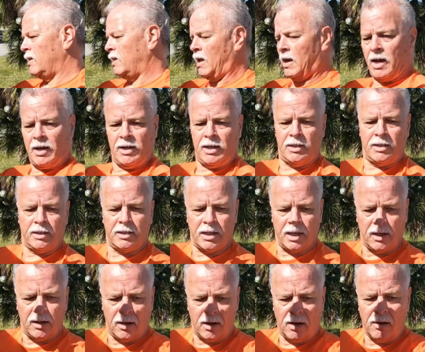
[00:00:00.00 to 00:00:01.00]
that I need to
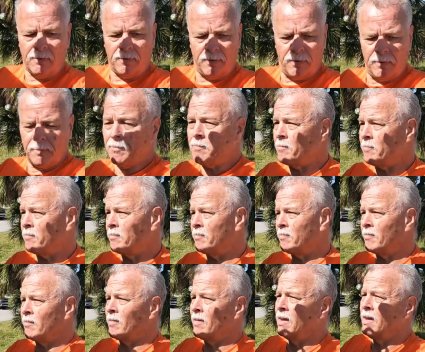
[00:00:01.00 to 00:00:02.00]
take off,
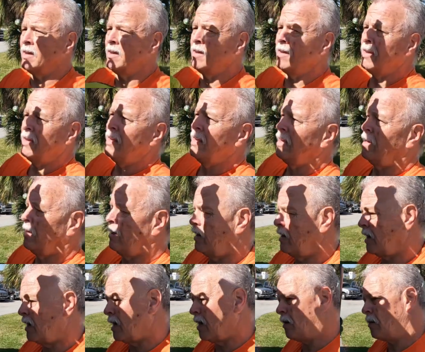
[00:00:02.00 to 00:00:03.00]

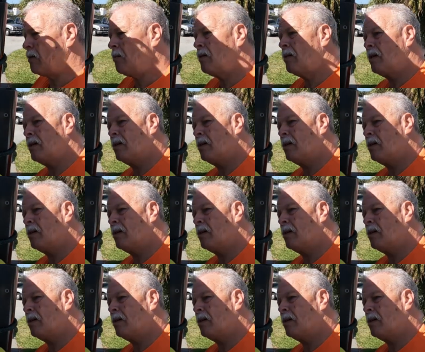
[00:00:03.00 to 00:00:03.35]
and now